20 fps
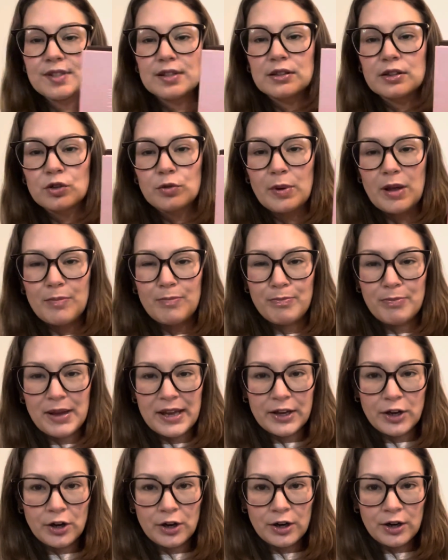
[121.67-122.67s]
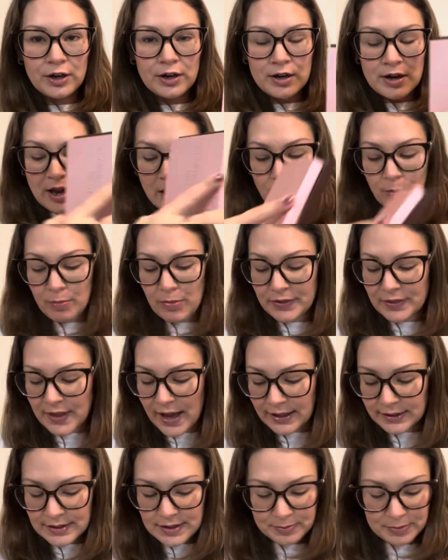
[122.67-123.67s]
a little bit bigger, but
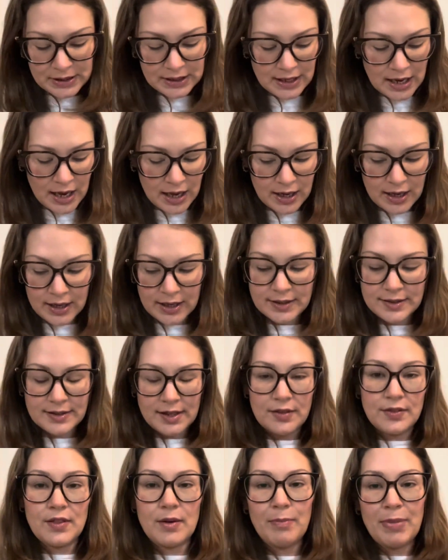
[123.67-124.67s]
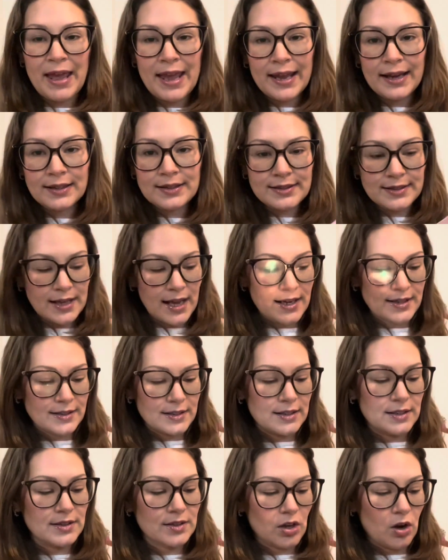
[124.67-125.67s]
that's because the pan
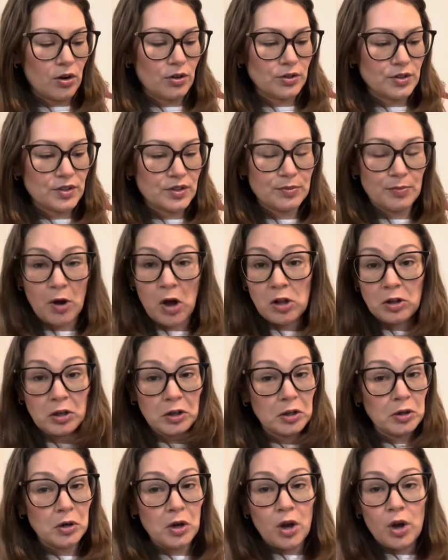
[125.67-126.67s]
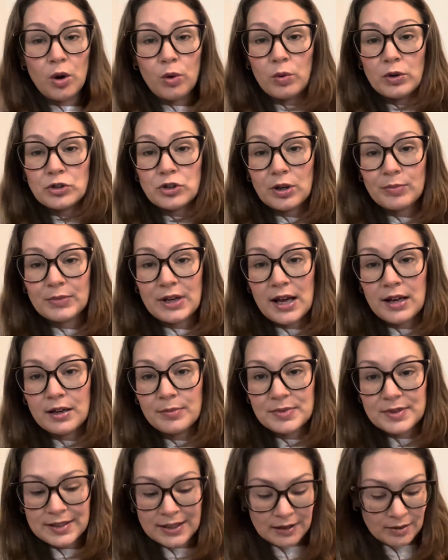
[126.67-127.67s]
sizes are smaller, which I'm not
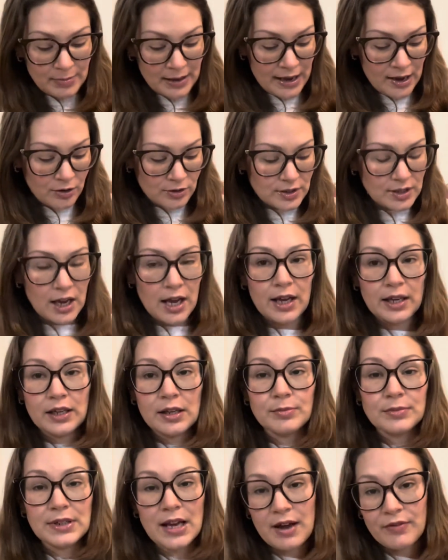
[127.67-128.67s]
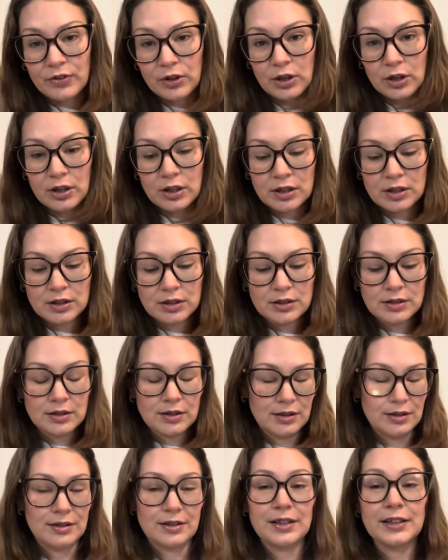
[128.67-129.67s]
upset about. I am never
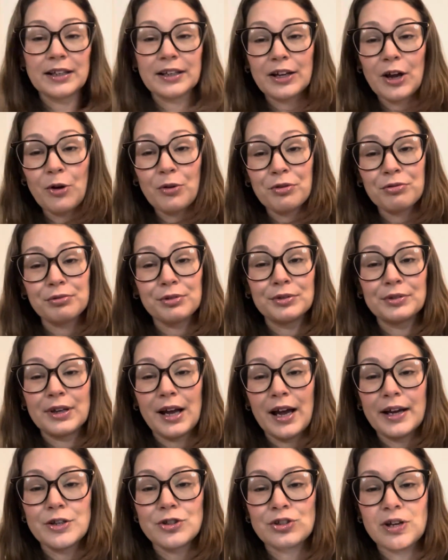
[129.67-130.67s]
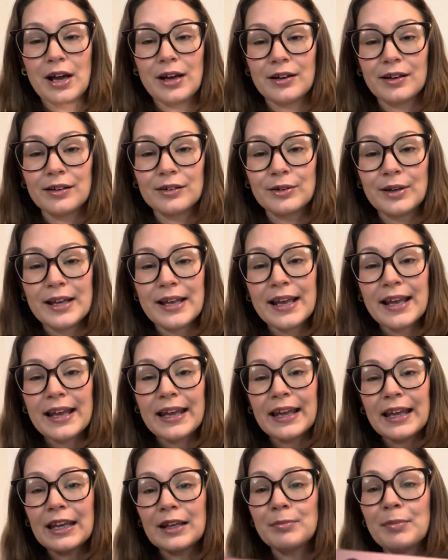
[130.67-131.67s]
gonna go through an eyeshadow
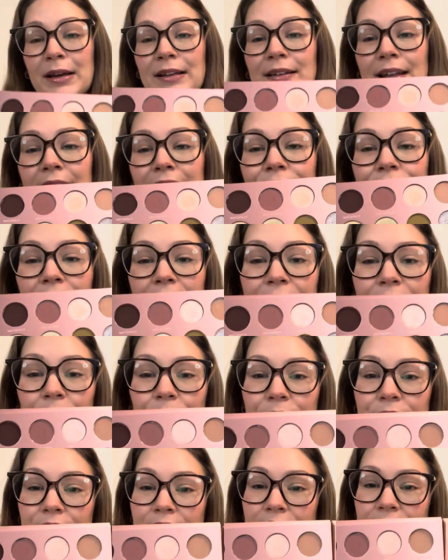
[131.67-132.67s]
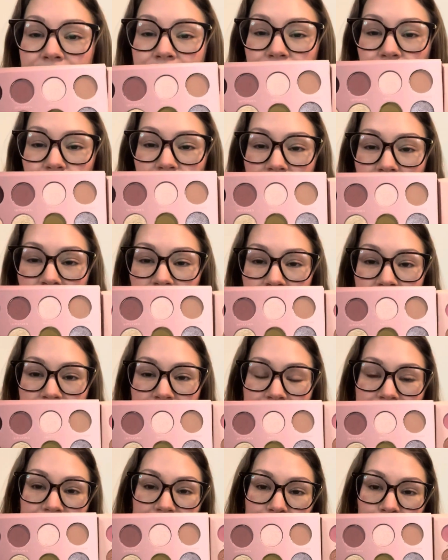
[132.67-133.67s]
in my life, I don't think. So you can kind of
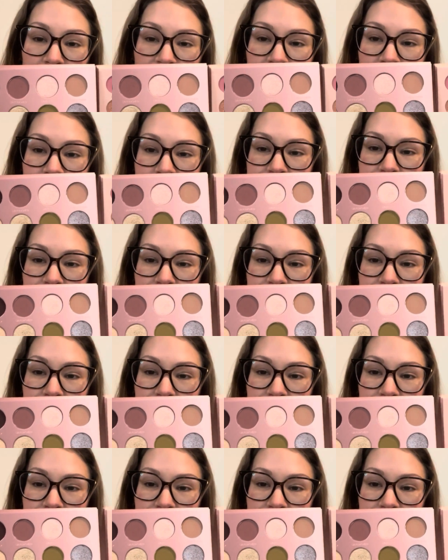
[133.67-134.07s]
see the pan